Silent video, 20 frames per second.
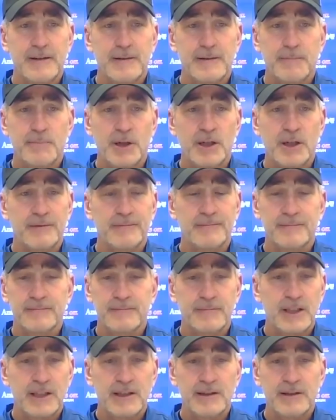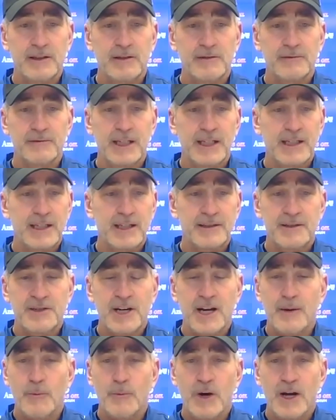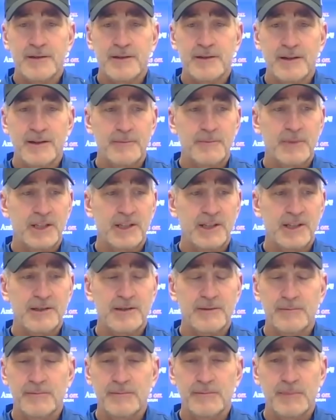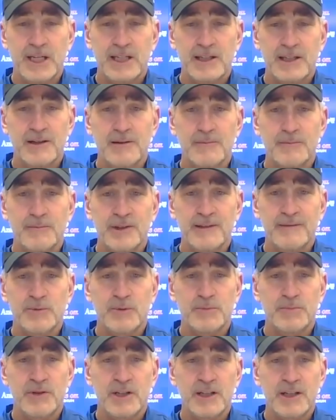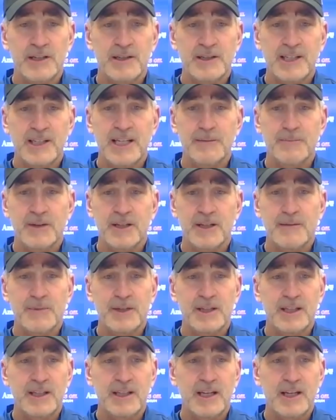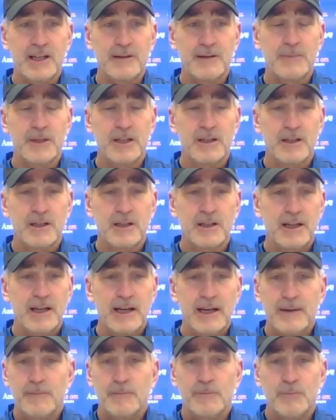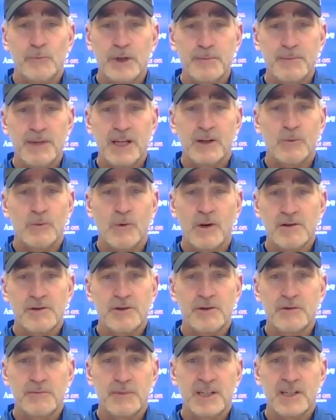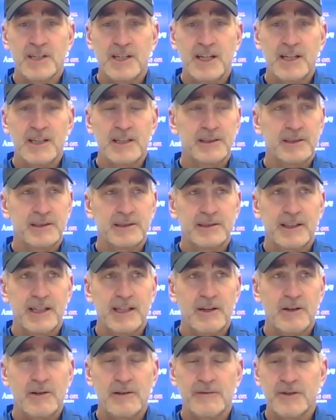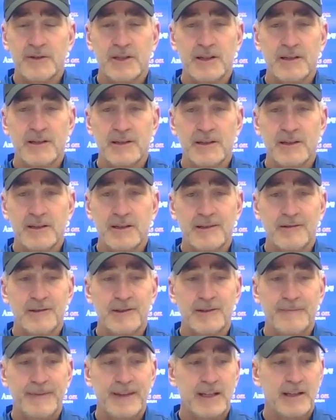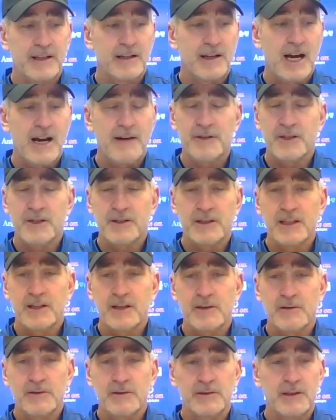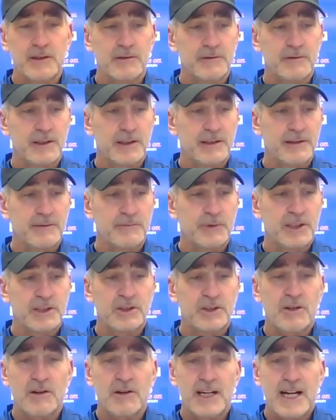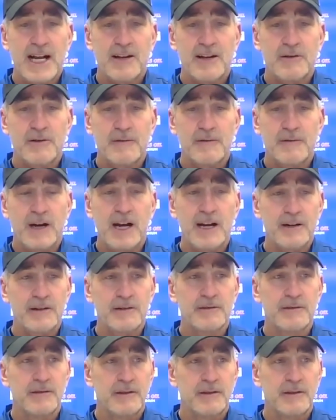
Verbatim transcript: But you know, they got Deshaun Watson. I mean, he's making unbelievable plays, keeping them in the game. And we make one or two mistakes, and all of a sudden, you know, obviously, it all, you know, we started out on fire